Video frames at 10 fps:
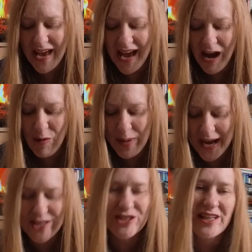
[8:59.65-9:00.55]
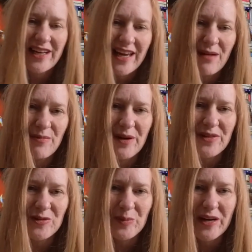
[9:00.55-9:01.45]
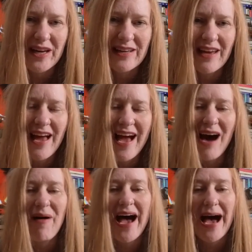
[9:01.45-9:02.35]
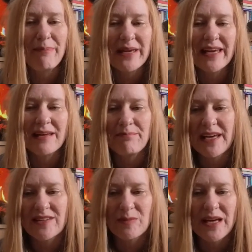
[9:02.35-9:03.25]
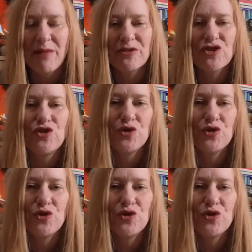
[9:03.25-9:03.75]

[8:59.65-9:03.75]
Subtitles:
how passionate I am about this brand, how happy it makes me, how much